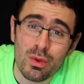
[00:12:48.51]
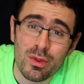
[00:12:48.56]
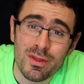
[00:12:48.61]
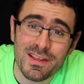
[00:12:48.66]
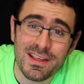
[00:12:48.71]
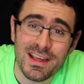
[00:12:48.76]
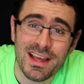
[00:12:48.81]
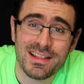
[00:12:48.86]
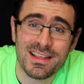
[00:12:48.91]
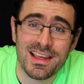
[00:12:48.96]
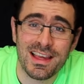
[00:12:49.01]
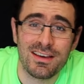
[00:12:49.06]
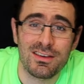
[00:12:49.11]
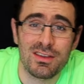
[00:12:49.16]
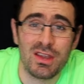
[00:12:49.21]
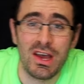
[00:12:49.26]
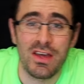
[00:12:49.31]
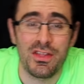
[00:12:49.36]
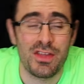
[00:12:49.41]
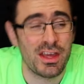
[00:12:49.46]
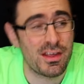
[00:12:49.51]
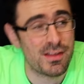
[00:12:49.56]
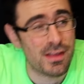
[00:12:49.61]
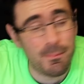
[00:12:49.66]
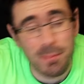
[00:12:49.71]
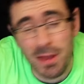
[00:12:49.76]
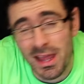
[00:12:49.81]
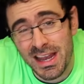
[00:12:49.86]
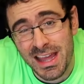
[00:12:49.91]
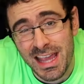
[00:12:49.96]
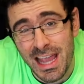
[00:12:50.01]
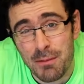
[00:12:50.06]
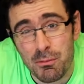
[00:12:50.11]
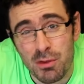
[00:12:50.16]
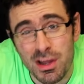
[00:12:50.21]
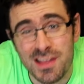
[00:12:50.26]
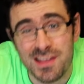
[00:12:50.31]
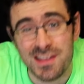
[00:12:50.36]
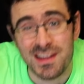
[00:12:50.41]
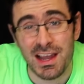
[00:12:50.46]
I played a game recently where it
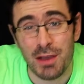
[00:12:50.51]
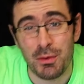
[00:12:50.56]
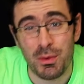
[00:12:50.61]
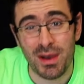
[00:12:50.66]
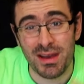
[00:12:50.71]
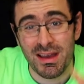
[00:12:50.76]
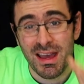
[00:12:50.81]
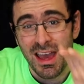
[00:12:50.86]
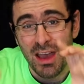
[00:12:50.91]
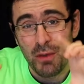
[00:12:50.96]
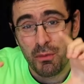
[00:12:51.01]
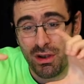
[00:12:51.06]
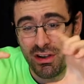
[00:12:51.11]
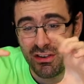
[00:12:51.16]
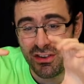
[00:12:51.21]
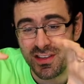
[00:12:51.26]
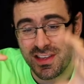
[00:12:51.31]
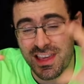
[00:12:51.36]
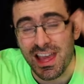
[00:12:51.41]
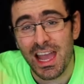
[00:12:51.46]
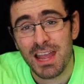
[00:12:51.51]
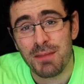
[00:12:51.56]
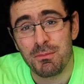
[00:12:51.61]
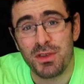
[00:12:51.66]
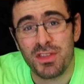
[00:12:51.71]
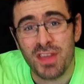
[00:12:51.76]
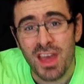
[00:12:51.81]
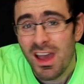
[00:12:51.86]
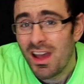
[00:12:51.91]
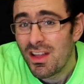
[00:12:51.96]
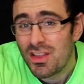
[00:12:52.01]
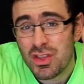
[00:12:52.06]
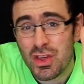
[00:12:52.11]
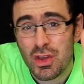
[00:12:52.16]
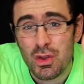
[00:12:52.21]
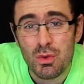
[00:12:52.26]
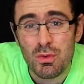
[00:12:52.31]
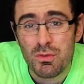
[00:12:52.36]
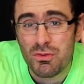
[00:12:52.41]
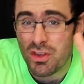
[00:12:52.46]
just came with 2 just
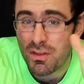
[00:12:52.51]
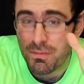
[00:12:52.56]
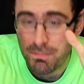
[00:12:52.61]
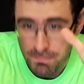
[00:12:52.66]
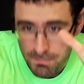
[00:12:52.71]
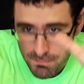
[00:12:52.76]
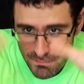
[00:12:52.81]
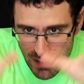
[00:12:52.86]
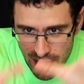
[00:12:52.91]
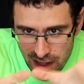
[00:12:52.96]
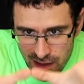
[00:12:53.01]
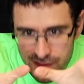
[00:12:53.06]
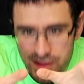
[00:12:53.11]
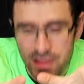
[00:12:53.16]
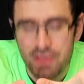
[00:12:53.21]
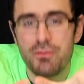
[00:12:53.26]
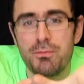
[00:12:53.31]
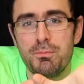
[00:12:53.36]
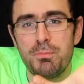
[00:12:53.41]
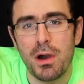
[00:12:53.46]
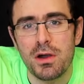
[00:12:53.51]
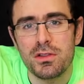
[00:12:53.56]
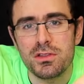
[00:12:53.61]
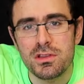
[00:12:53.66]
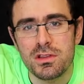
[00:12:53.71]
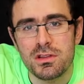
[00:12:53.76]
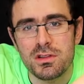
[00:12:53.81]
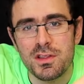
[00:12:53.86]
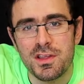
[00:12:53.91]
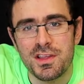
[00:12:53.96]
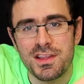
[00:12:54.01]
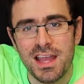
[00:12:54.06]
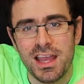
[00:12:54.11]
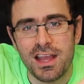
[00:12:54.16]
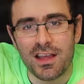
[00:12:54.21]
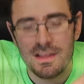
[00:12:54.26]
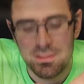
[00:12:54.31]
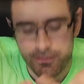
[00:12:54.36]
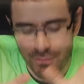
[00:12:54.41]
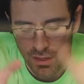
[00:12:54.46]
massive bundled stacks of cards, whereas
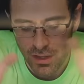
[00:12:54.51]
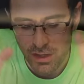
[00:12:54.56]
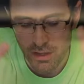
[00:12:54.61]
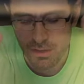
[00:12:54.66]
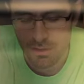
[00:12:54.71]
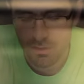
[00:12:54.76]
here,